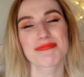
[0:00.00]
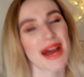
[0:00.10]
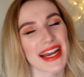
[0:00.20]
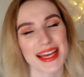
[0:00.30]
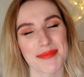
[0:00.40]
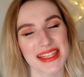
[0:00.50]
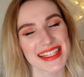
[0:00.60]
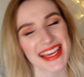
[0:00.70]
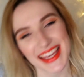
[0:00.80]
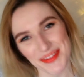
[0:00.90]
My name
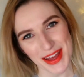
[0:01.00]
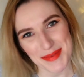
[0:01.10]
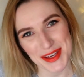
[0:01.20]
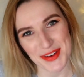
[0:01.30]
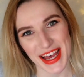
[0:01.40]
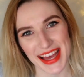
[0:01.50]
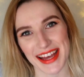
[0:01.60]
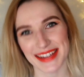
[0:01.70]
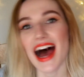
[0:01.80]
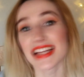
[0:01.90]
is Eve
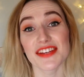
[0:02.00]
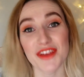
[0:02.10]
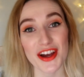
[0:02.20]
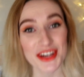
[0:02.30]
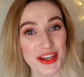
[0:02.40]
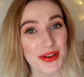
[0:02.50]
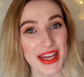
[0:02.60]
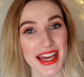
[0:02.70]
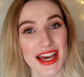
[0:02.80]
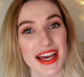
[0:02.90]
Hemingway, and if you're new
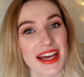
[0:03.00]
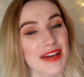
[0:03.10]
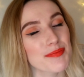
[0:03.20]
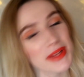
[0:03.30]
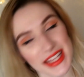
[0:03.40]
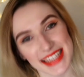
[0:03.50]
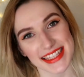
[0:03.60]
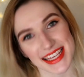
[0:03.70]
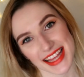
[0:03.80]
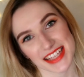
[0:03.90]
here, please
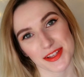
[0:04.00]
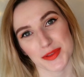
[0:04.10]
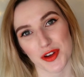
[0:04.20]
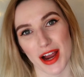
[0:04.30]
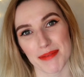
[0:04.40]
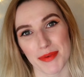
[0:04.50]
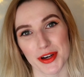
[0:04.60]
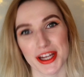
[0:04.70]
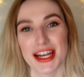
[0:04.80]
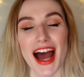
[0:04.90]
hit that subscribe
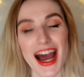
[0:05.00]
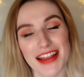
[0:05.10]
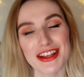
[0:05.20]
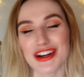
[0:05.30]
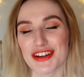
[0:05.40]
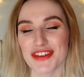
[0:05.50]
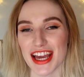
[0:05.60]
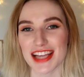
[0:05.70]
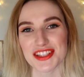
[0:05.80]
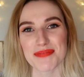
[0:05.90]
button and the
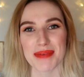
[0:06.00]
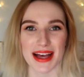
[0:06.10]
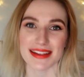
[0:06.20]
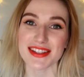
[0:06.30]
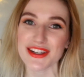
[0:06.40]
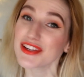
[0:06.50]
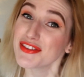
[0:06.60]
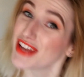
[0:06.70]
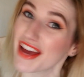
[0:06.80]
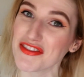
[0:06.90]
notification bell so
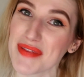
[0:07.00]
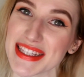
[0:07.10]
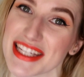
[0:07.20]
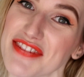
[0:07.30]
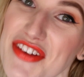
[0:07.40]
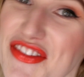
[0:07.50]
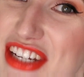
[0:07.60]
you never miss another